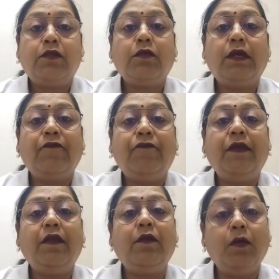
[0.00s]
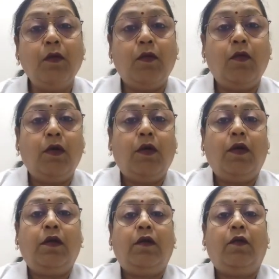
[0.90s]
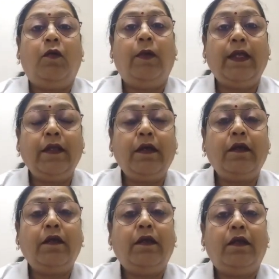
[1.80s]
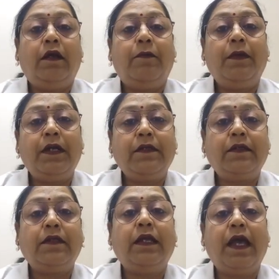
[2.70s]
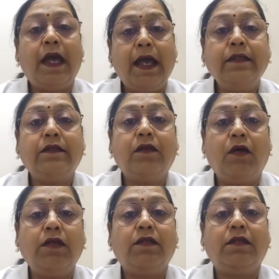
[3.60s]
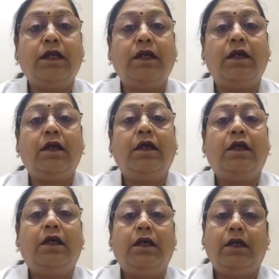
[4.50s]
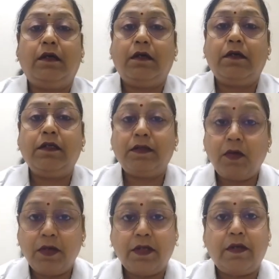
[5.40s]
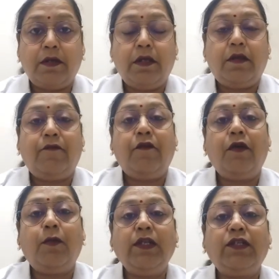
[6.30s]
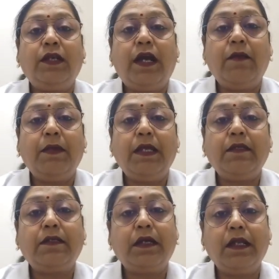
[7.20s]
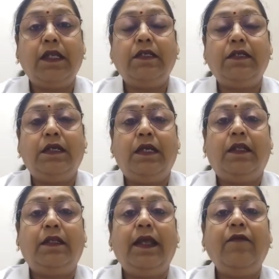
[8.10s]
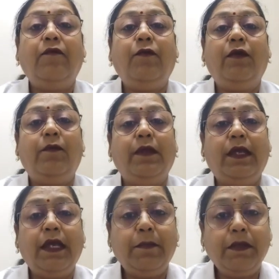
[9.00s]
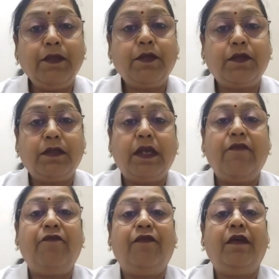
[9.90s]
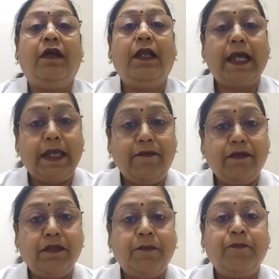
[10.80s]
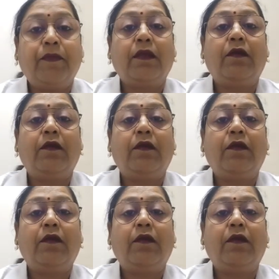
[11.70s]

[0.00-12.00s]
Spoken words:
So if we know whether a person has got the disorder for which they are being screened, then we will be able to save lives.